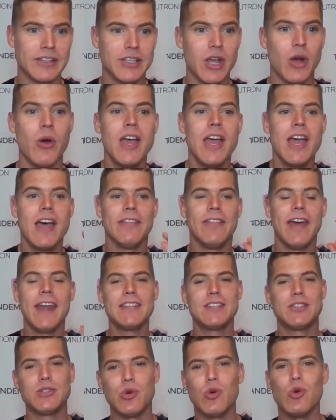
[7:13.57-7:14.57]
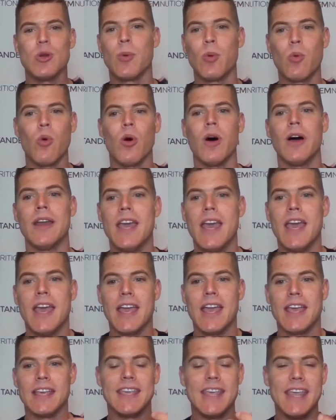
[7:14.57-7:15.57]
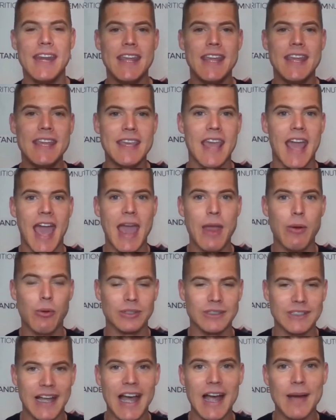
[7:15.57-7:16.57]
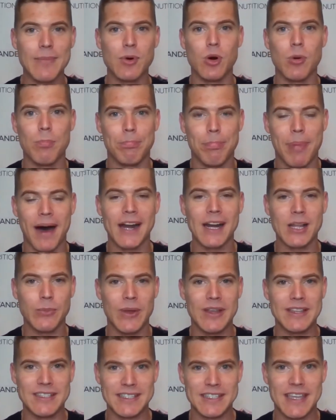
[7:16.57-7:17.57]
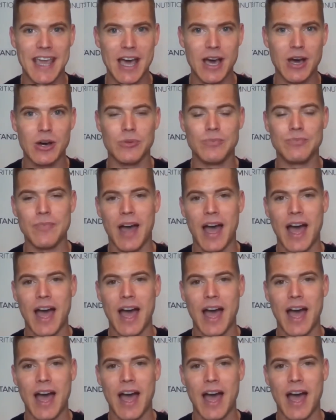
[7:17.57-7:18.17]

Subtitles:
So that is tool number one, getting a reliable body weight scale.